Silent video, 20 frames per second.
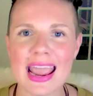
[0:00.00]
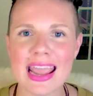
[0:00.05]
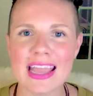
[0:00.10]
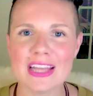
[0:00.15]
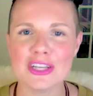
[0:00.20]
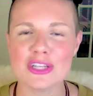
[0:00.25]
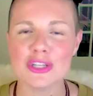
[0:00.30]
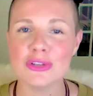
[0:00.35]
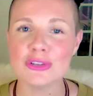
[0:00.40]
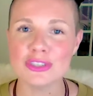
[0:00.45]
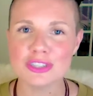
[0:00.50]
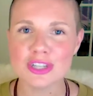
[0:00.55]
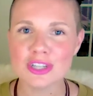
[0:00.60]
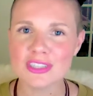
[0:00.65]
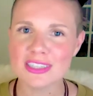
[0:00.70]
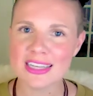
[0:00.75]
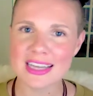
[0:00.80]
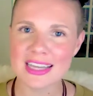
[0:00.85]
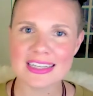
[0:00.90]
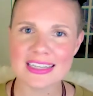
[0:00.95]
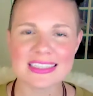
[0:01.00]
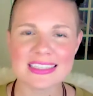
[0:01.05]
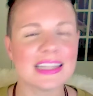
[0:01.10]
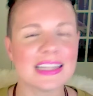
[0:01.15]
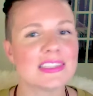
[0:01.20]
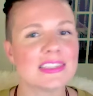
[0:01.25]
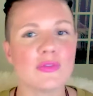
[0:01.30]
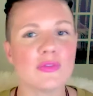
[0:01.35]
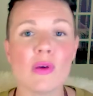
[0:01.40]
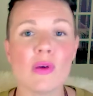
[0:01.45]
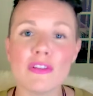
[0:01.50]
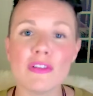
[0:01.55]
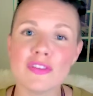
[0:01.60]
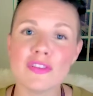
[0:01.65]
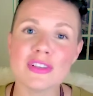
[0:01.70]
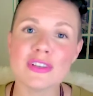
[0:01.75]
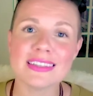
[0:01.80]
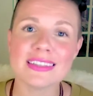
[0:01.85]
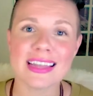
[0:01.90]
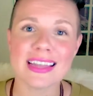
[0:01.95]
and you'll start to get a sense of
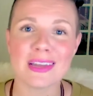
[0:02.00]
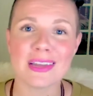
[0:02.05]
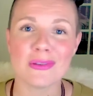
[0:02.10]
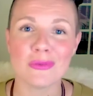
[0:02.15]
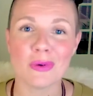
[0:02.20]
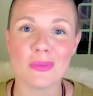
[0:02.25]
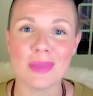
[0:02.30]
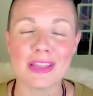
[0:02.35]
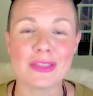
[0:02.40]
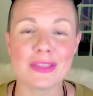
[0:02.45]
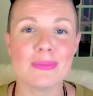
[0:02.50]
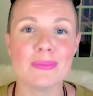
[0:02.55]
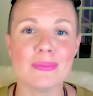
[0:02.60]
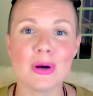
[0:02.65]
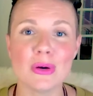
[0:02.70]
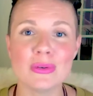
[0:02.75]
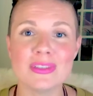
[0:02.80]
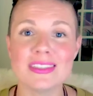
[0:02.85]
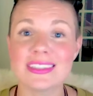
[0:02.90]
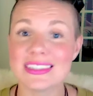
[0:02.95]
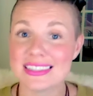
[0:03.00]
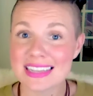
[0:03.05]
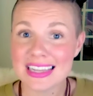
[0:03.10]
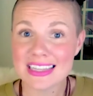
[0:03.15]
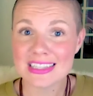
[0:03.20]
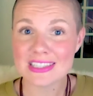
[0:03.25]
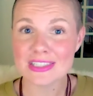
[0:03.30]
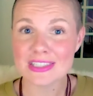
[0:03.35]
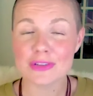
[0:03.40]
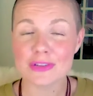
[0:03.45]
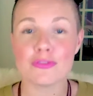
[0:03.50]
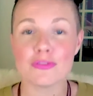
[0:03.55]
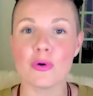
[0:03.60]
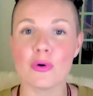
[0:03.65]
what feels like it will make the most sense